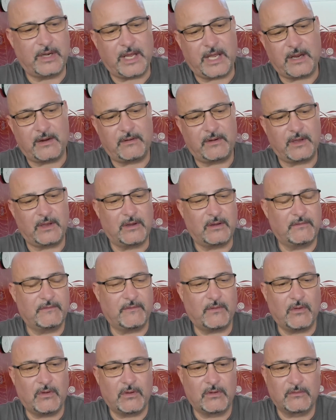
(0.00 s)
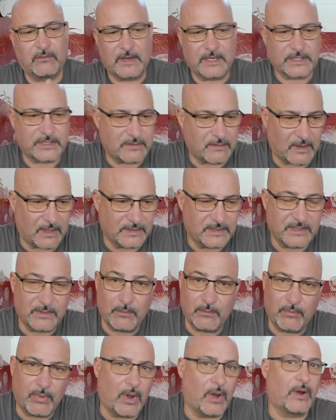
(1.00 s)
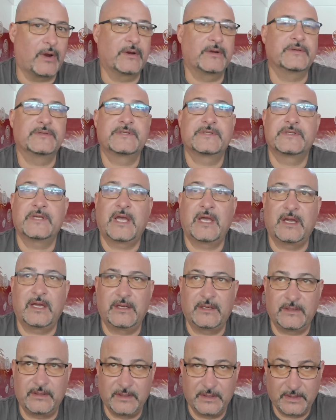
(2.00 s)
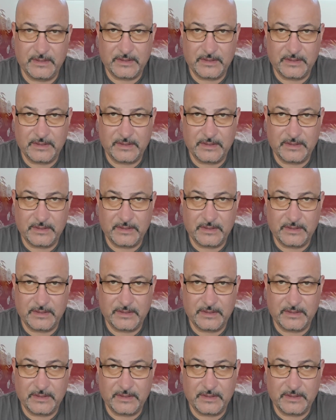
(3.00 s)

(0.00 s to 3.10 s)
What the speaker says: area of all restaurants and bars and